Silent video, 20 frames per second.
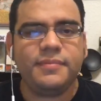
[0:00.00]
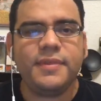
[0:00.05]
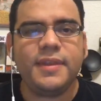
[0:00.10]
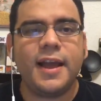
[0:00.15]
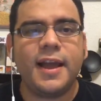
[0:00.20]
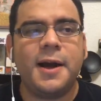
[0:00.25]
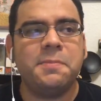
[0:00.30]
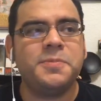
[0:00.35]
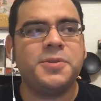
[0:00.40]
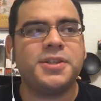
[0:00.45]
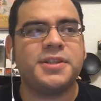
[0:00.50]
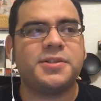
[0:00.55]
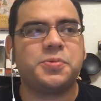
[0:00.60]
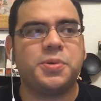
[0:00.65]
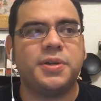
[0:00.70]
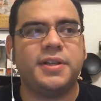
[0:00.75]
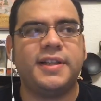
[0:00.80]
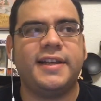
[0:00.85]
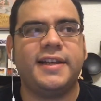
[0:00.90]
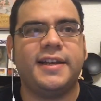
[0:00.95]
I'm just
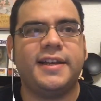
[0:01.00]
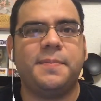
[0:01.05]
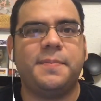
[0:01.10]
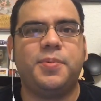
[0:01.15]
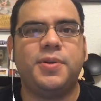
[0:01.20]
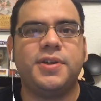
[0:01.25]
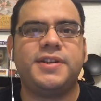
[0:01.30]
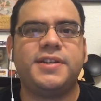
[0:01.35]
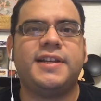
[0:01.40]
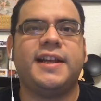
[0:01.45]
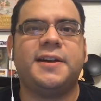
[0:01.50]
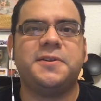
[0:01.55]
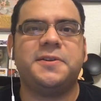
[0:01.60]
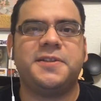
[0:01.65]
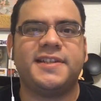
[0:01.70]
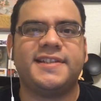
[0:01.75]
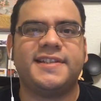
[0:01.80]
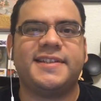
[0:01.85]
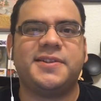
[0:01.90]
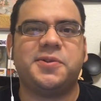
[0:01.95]
really pushing out
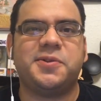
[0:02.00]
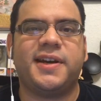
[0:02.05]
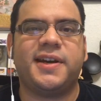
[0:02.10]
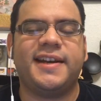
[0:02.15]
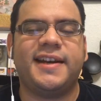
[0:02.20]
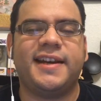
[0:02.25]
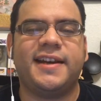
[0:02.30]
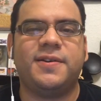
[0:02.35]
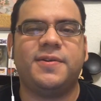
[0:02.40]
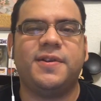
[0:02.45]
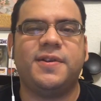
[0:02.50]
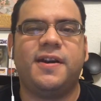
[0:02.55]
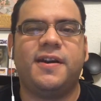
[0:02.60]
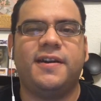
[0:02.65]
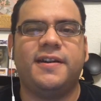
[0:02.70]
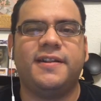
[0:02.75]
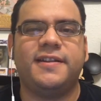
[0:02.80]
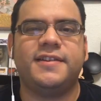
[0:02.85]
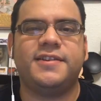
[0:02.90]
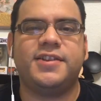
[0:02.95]
Disney right now
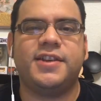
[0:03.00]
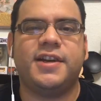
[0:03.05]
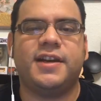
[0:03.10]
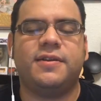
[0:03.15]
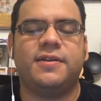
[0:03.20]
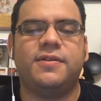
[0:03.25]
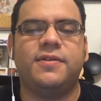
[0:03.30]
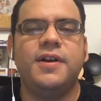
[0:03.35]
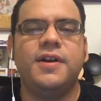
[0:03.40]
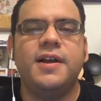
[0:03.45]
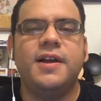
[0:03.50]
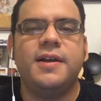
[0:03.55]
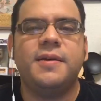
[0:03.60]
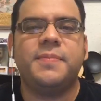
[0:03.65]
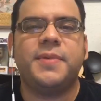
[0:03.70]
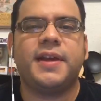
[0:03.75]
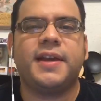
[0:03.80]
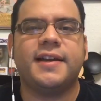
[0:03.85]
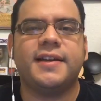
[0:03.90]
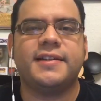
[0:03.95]
on the channel,
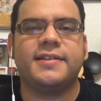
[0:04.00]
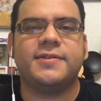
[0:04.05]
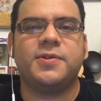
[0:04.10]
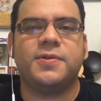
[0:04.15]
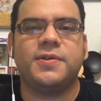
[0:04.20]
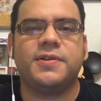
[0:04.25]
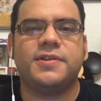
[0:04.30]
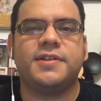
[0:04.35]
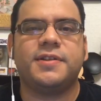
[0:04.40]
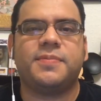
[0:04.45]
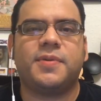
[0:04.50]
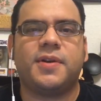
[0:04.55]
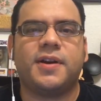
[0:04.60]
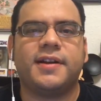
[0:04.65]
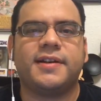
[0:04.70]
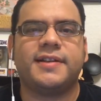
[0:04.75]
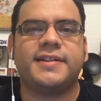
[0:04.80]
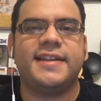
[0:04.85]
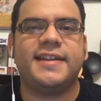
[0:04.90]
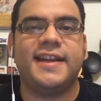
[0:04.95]
because going to the
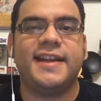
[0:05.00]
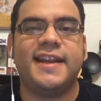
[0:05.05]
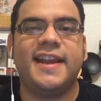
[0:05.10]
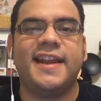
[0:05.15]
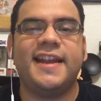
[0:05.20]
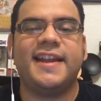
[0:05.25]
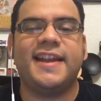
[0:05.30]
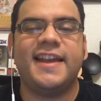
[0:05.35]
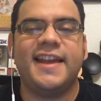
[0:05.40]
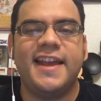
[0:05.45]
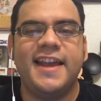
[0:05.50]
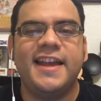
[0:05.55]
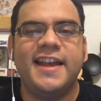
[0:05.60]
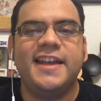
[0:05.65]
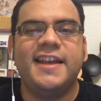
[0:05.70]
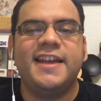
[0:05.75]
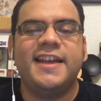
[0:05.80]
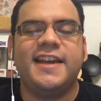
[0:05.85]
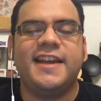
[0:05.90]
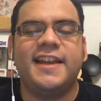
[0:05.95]
parks in
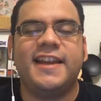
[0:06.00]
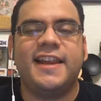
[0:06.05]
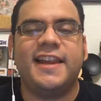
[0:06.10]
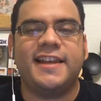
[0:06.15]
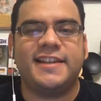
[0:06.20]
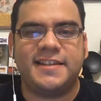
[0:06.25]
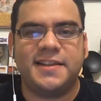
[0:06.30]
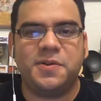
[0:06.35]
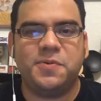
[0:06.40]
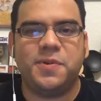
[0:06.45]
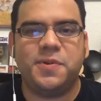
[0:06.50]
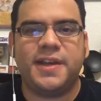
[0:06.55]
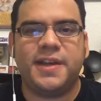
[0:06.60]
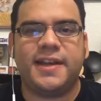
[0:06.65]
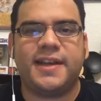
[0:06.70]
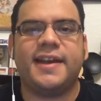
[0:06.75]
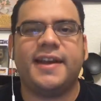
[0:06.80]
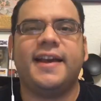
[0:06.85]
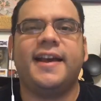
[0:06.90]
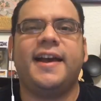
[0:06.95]
less than a
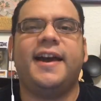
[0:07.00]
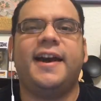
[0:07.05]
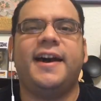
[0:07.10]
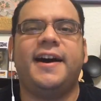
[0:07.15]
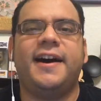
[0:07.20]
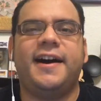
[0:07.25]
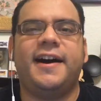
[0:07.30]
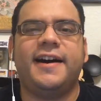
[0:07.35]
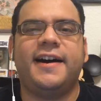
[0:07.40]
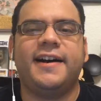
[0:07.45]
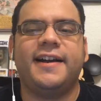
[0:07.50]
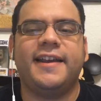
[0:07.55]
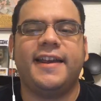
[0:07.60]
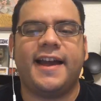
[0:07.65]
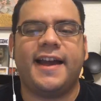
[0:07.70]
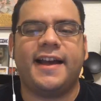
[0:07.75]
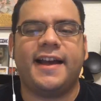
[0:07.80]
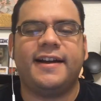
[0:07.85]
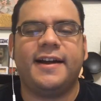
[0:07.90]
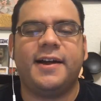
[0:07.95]
week,
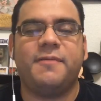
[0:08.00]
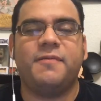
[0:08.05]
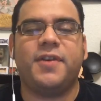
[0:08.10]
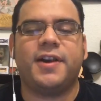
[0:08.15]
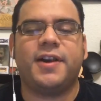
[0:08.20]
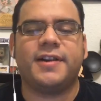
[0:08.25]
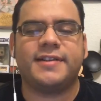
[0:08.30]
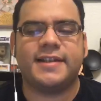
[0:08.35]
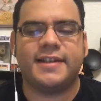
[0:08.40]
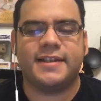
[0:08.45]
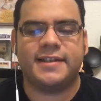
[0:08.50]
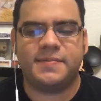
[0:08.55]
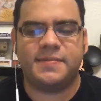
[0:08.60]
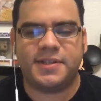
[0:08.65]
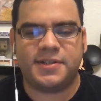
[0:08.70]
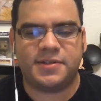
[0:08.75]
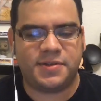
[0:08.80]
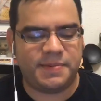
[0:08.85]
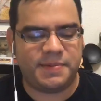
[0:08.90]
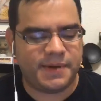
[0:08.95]
yeah, I'm very excited to
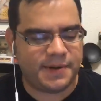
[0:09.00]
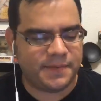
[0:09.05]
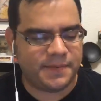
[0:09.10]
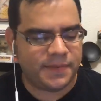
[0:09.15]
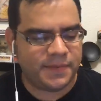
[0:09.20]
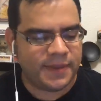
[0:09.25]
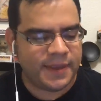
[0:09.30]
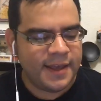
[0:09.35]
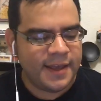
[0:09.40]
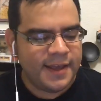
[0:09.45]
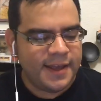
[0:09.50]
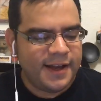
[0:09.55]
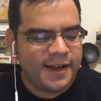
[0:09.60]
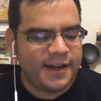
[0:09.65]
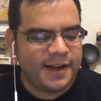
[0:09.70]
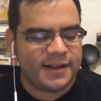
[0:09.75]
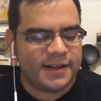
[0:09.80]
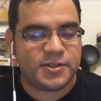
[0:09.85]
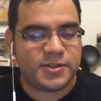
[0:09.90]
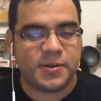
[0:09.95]
be streaming.
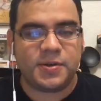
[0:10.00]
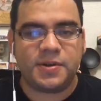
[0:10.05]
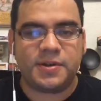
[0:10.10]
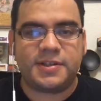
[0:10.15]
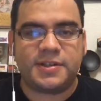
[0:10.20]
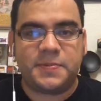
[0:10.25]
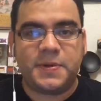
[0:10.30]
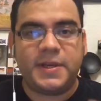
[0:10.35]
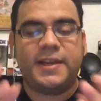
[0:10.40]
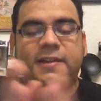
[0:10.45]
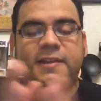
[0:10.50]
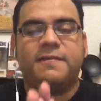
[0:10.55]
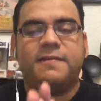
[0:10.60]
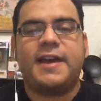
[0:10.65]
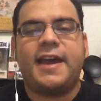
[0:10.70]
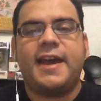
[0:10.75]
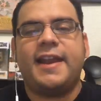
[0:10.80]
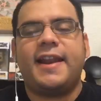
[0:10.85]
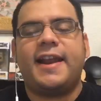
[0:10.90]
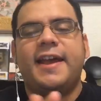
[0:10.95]
So speaking of
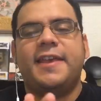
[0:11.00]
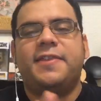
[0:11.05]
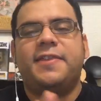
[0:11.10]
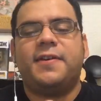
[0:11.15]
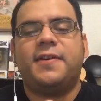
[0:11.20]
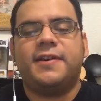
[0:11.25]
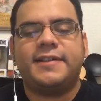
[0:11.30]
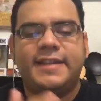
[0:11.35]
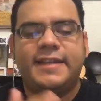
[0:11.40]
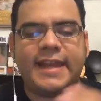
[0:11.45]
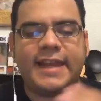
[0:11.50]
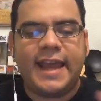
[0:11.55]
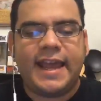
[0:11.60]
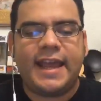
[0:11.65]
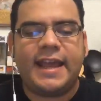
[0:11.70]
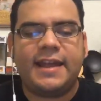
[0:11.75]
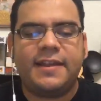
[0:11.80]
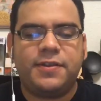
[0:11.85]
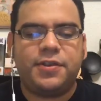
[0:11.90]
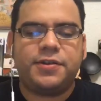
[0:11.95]
that, I thought
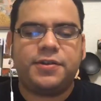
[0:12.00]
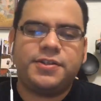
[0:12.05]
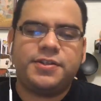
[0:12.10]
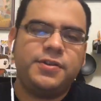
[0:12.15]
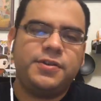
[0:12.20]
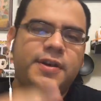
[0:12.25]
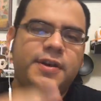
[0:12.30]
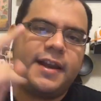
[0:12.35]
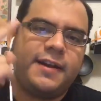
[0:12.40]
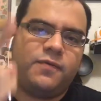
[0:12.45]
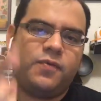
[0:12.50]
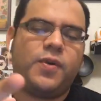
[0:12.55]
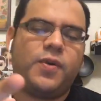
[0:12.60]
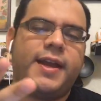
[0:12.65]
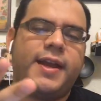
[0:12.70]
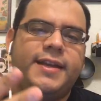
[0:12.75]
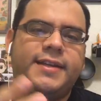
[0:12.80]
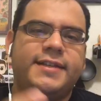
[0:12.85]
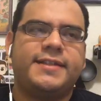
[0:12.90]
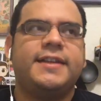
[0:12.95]
today there's two kind of
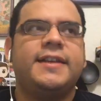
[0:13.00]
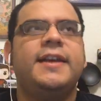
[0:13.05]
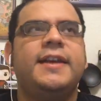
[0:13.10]
ways